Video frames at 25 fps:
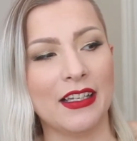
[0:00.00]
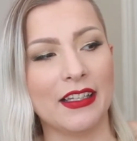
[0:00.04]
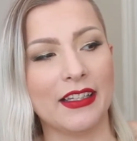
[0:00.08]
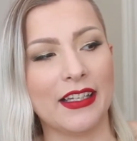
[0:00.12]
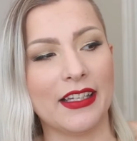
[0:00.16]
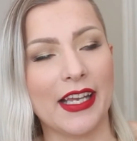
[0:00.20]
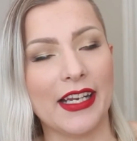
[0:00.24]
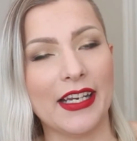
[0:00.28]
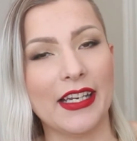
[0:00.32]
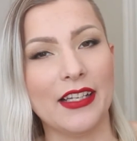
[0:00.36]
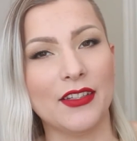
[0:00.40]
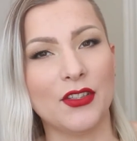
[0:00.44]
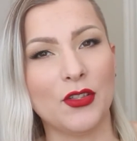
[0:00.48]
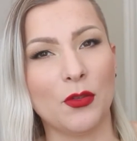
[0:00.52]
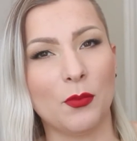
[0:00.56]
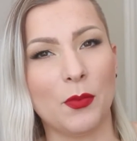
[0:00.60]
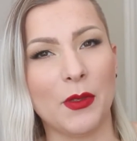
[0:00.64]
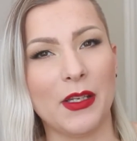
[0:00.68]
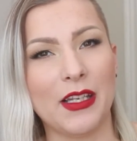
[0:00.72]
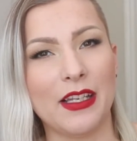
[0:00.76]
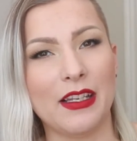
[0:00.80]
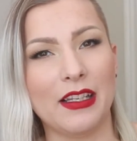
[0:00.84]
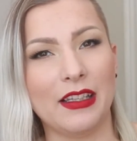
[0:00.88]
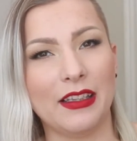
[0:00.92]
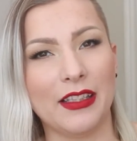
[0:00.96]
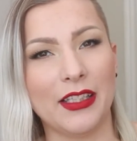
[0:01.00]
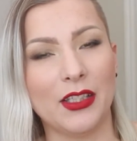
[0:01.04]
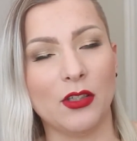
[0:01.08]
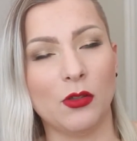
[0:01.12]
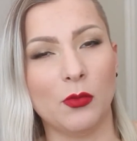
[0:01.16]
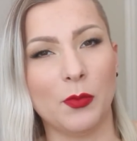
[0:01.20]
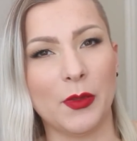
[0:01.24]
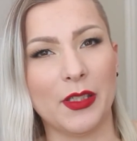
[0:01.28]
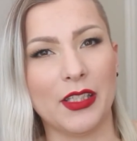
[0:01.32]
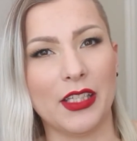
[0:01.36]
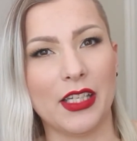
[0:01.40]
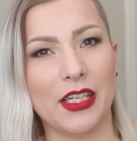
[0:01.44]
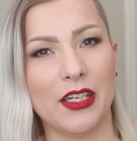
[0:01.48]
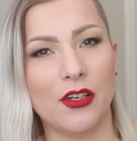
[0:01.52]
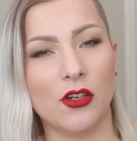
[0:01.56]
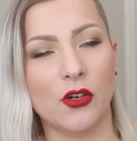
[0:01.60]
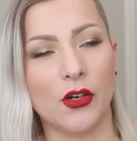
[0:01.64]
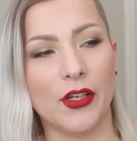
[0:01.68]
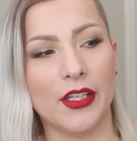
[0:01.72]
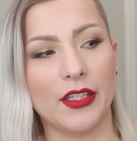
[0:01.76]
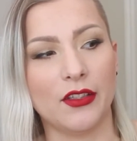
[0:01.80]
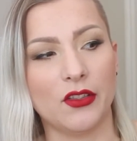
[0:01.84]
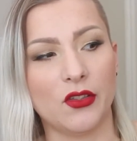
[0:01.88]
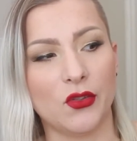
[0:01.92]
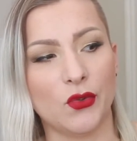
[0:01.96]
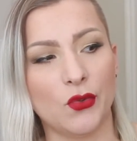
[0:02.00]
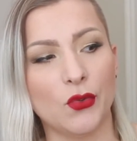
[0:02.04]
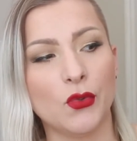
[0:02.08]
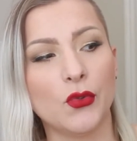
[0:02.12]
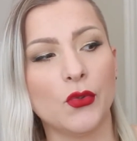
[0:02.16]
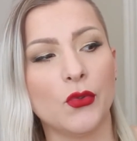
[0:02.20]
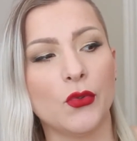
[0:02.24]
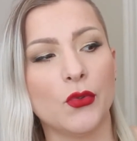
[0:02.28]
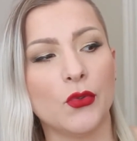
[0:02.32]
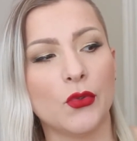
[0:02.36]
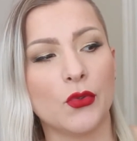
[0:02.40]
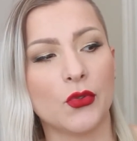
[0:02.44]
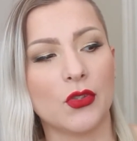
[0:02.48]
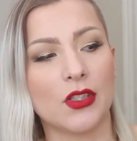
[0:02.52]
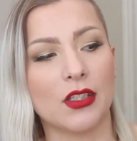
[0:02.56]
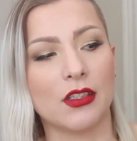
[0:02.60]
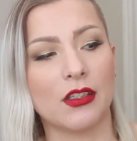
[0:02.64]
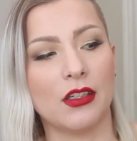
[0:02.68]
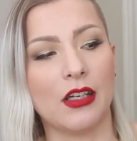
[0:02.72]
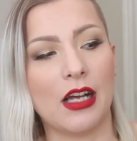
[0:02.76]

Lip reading: getting to be a little bit annoying to use.